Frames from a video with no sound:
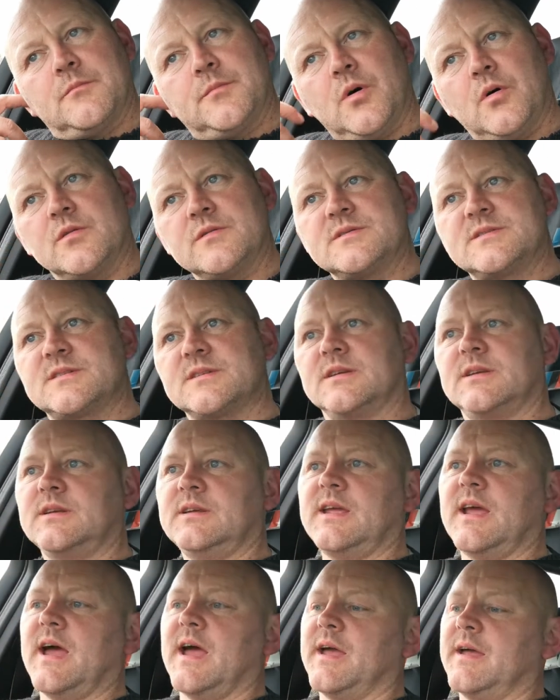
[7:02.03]
but
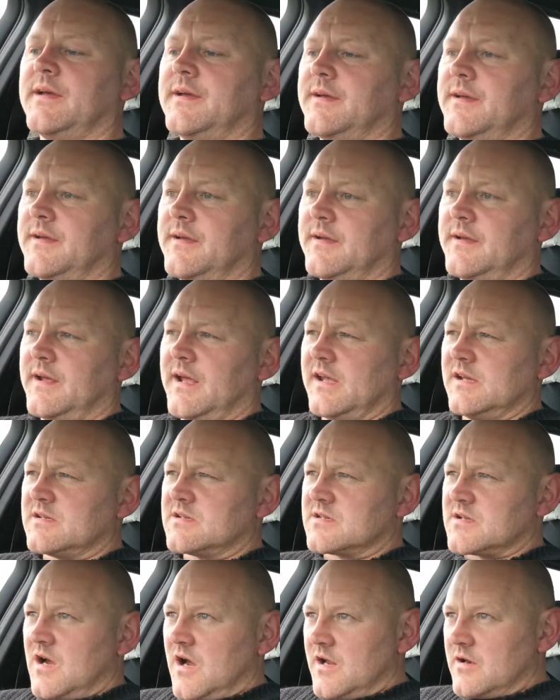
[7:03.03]
yeah, it
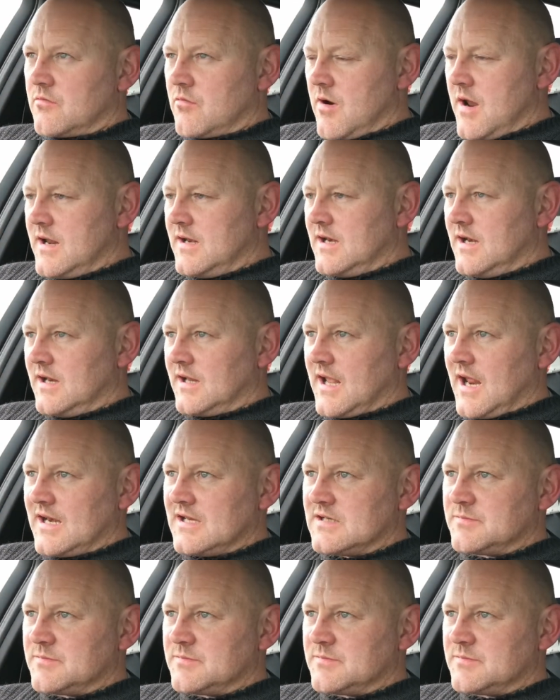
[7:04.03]
started raining again.